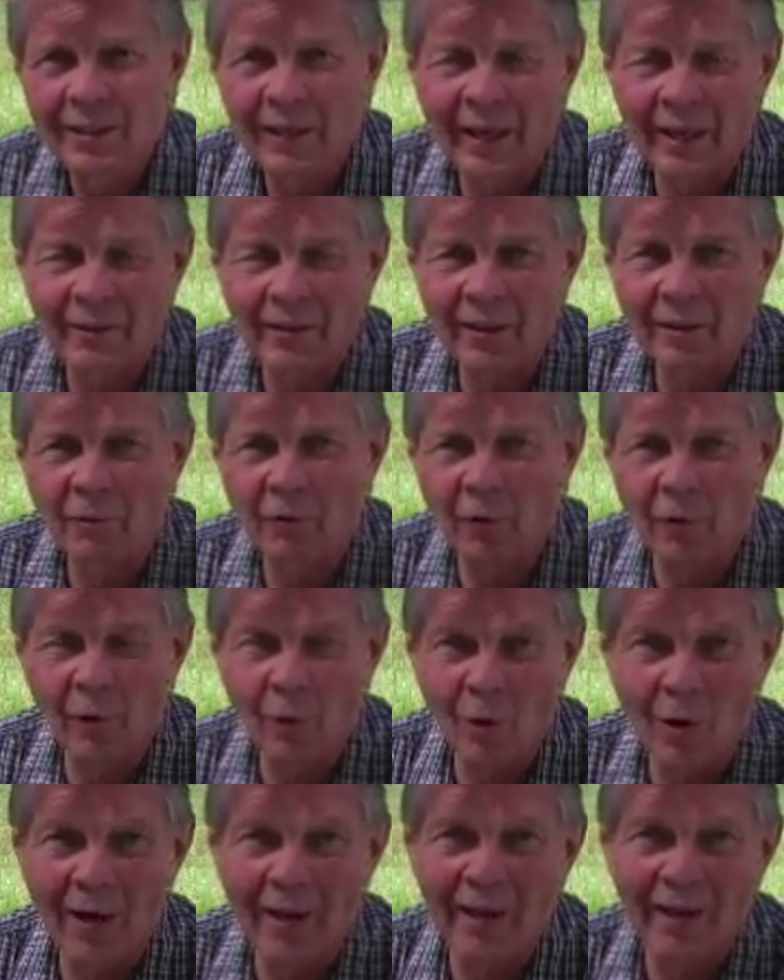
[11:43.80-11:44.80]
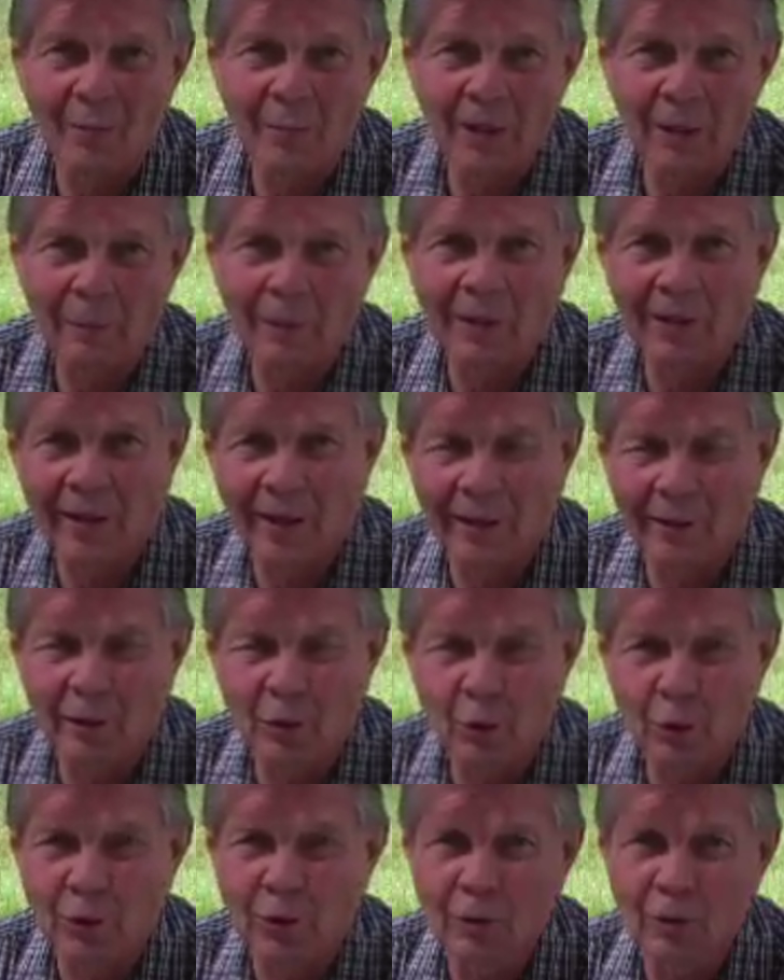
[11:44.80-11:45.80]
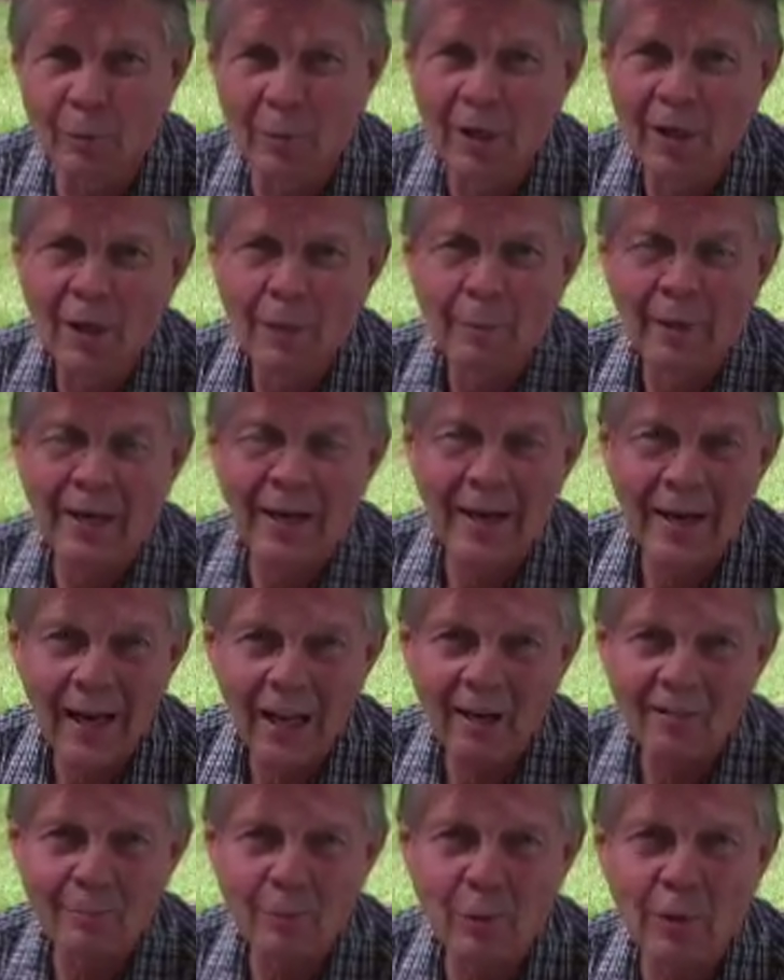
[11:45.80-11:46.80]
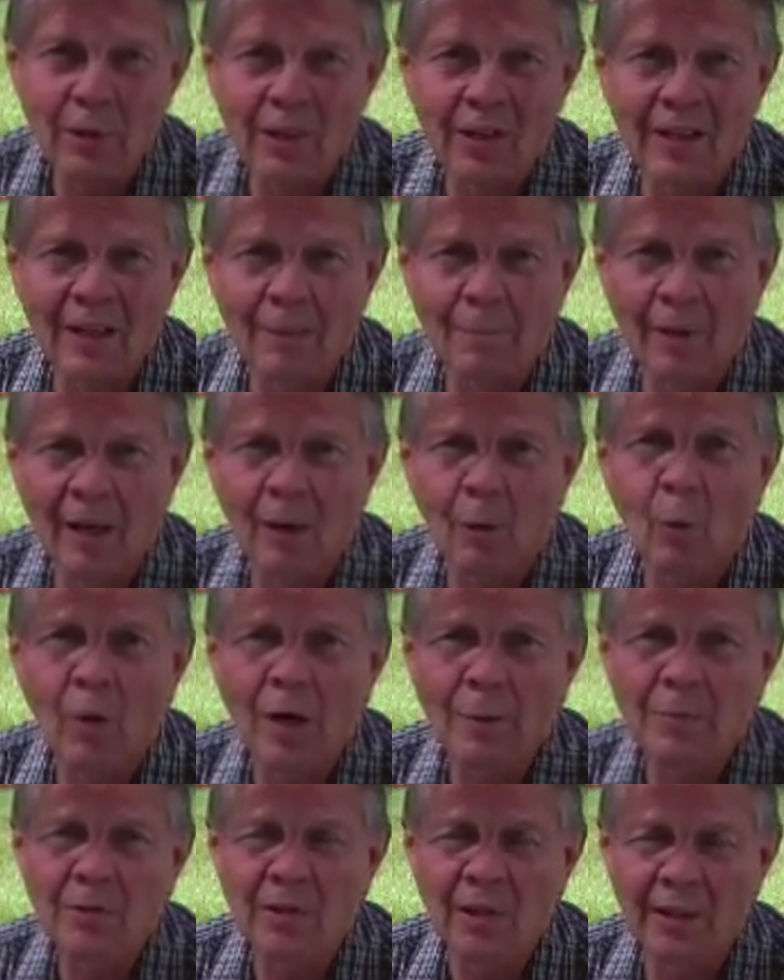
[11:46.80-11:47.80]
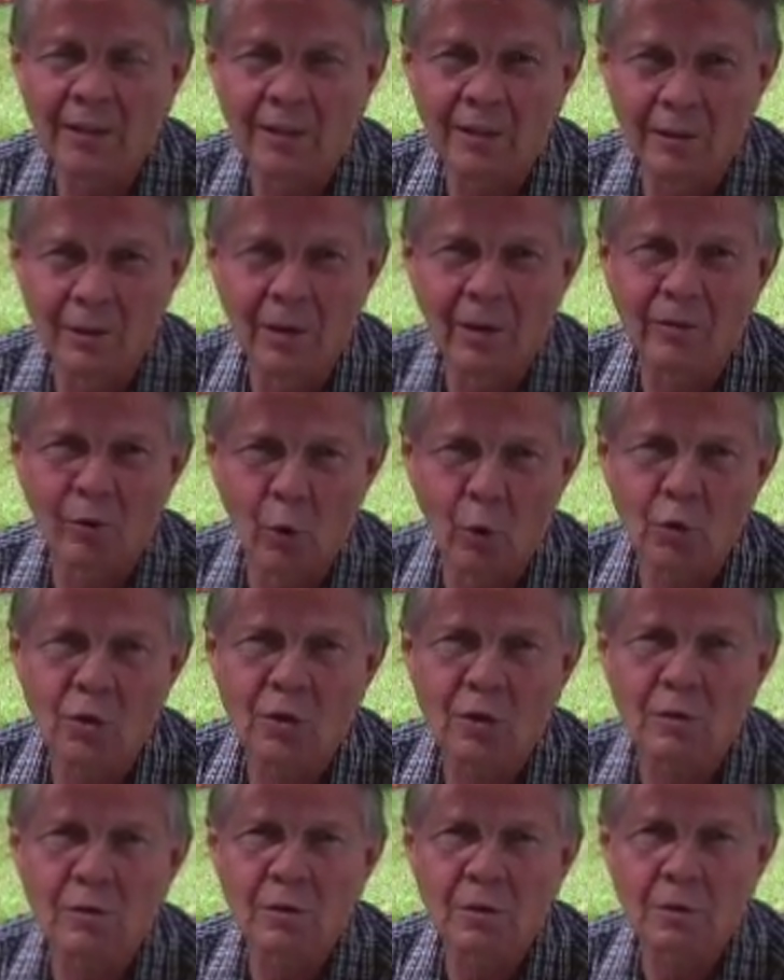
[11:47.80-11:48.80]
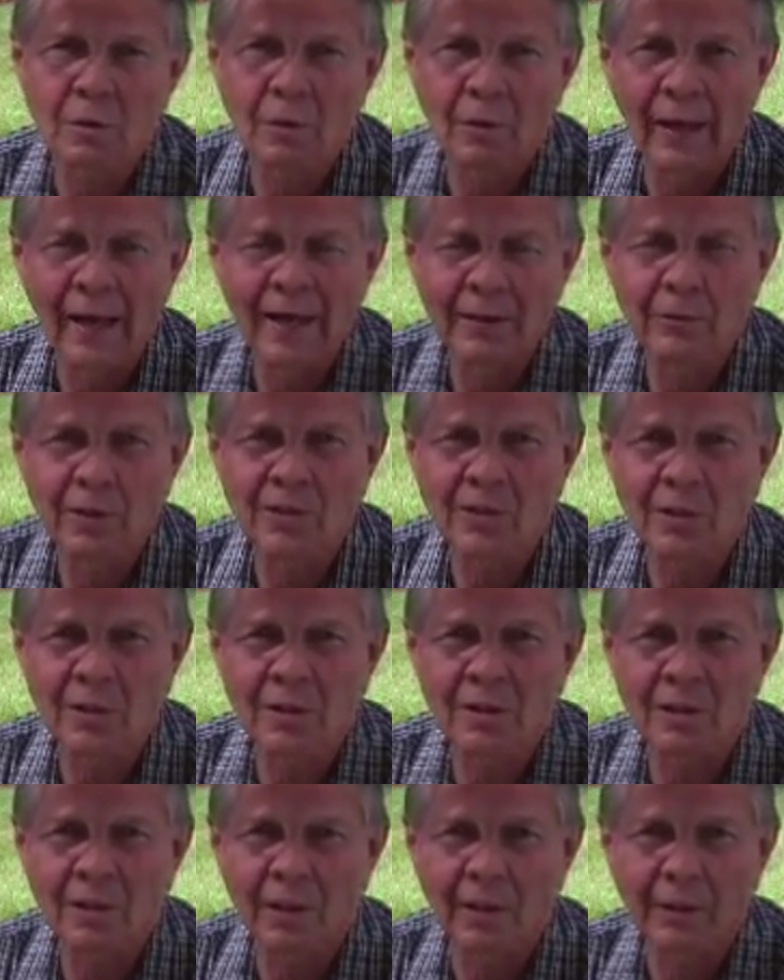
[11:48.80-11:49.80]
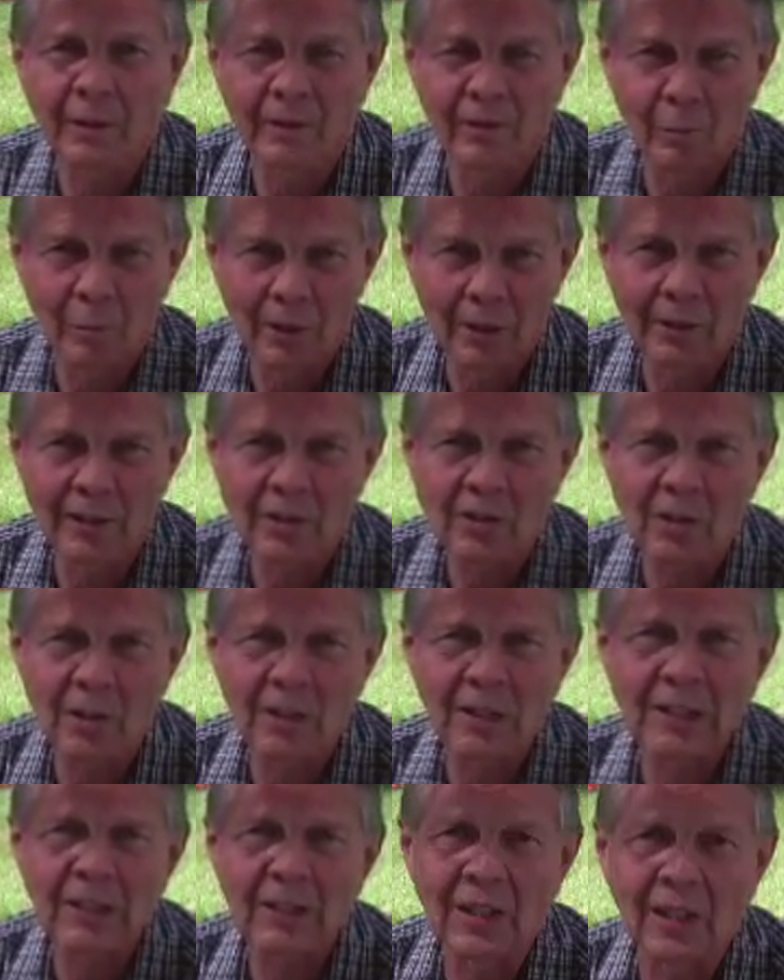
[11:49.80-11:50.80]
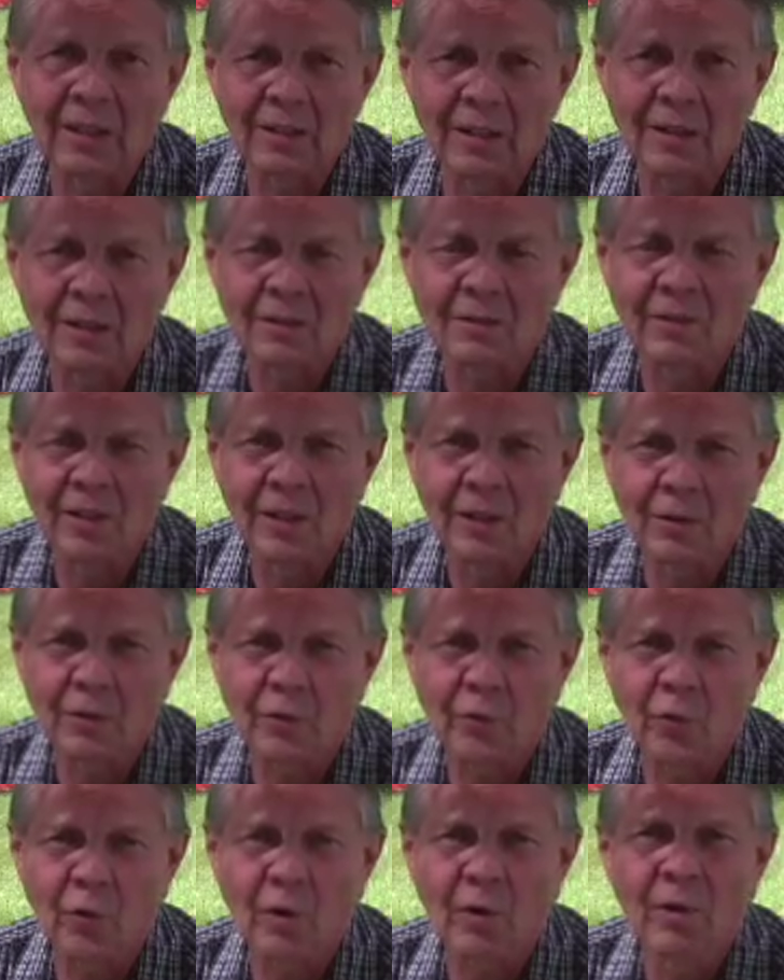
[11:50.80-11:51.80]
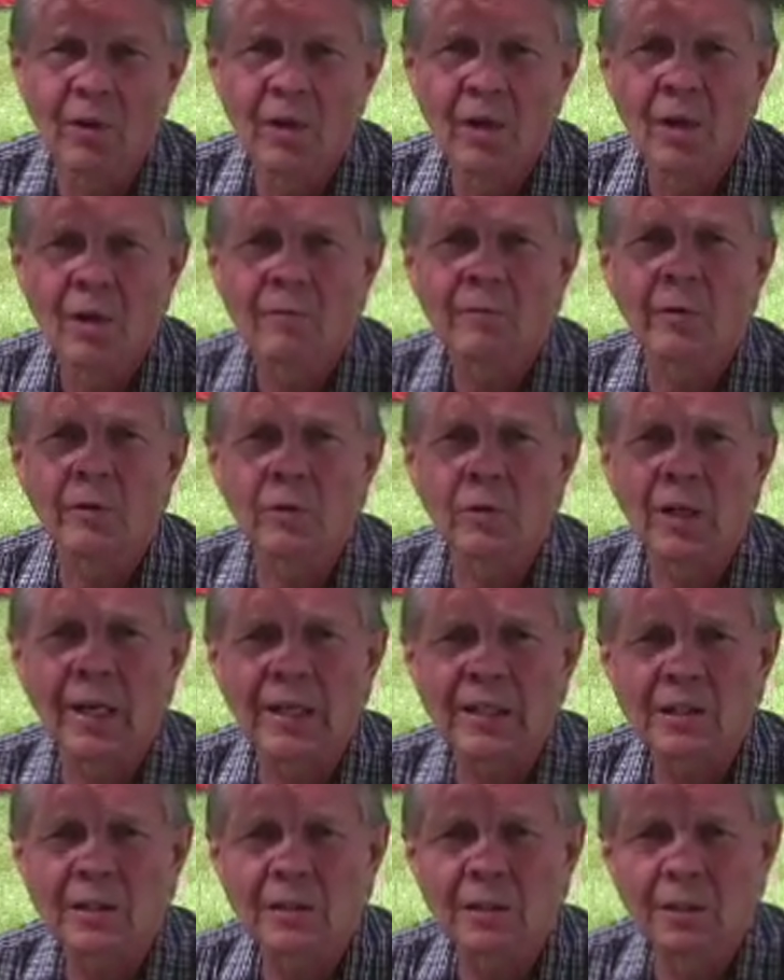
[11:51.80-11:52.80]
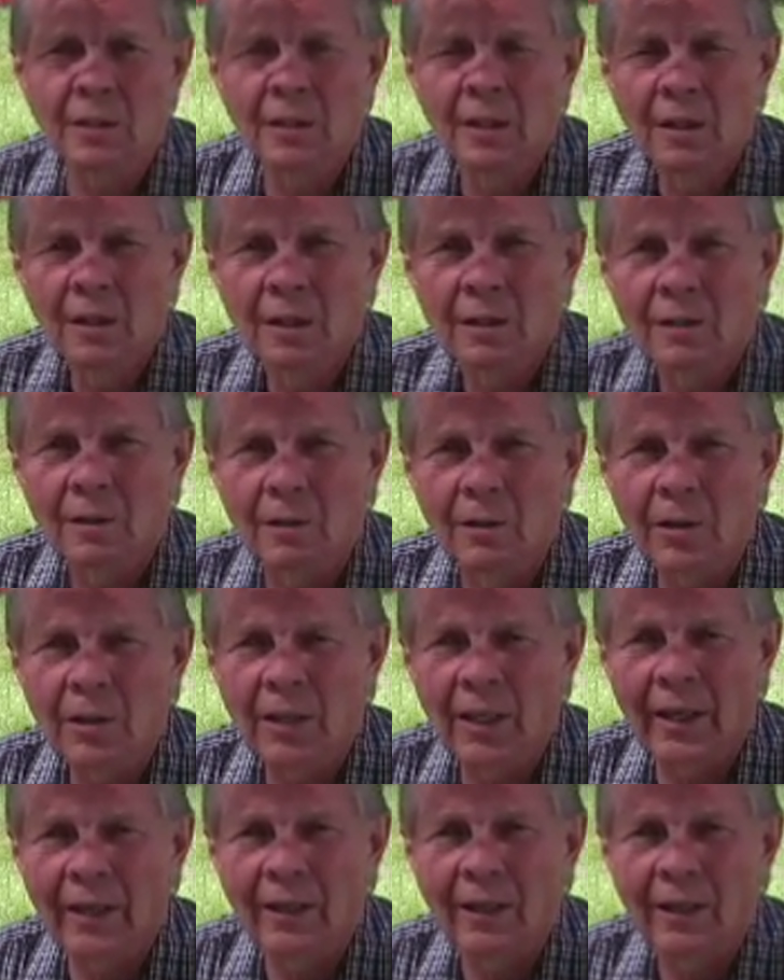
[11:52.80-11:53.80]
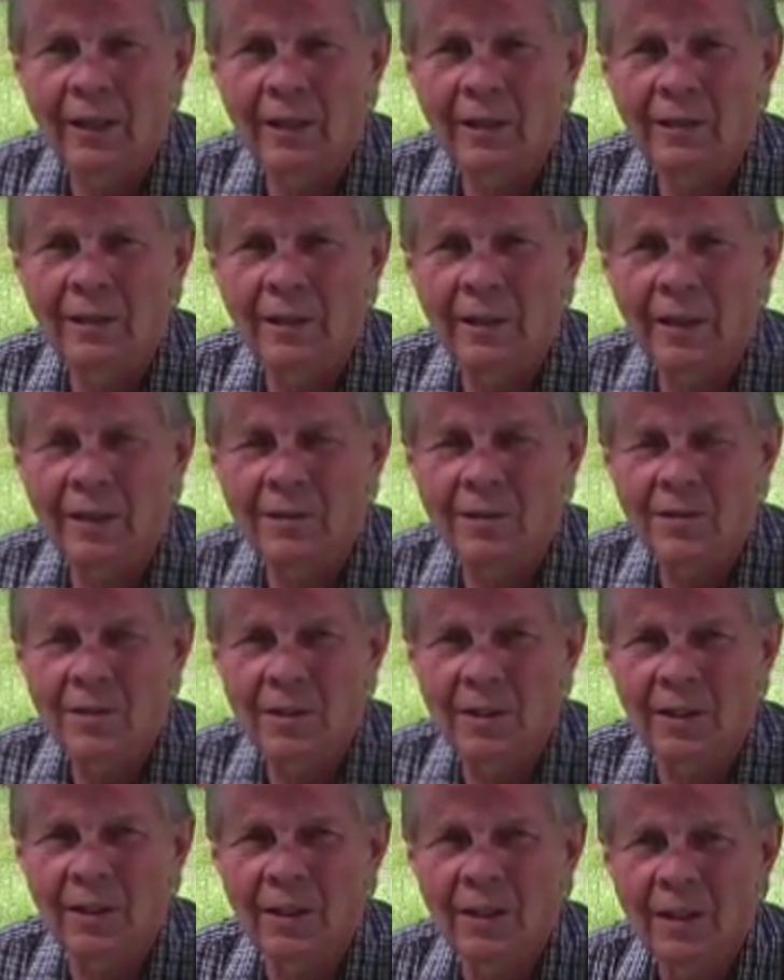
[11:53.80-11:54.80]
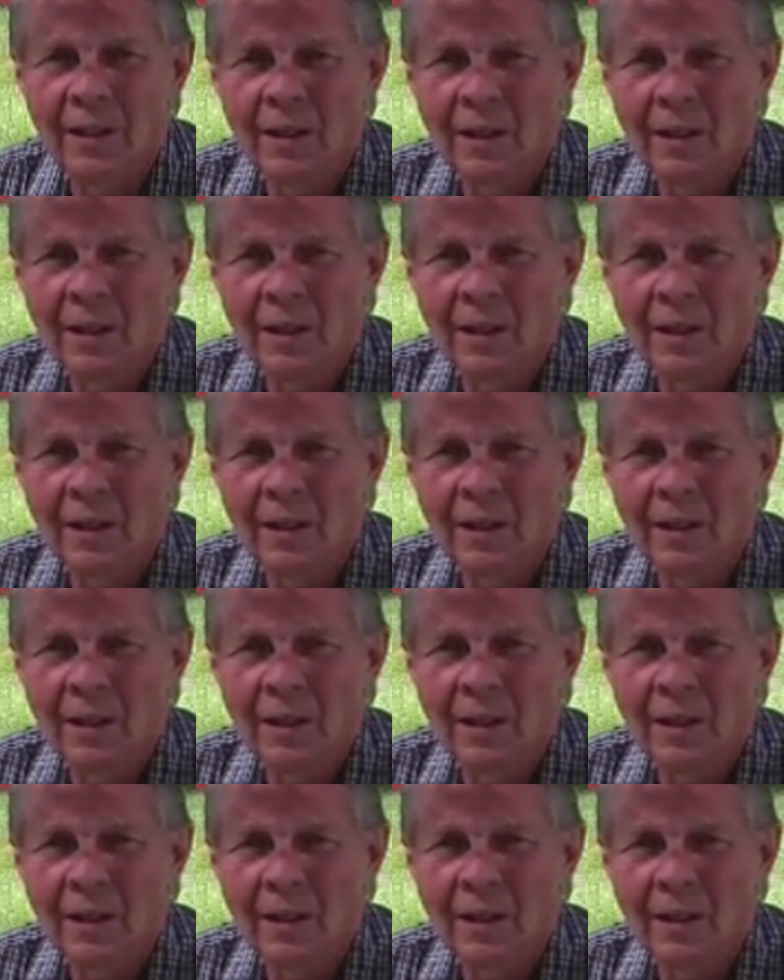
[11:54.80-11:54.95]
I think, for a while, maybe on YouTube. But I have put it at my website too, and those addresses are going to be listed at the end of this video for you guys to look at and see.